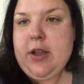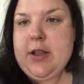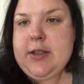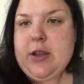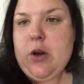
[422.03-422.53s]

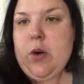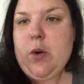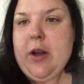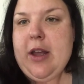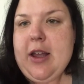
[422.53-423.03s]

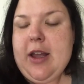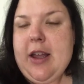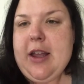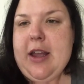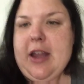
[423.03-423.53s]
So
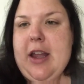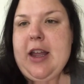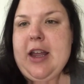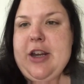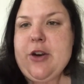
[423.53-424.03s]

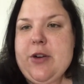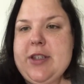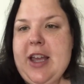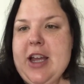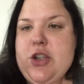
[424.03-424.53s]
in your
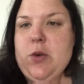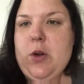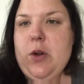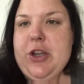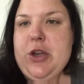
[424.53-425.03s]

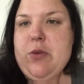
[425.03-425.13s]
schedule,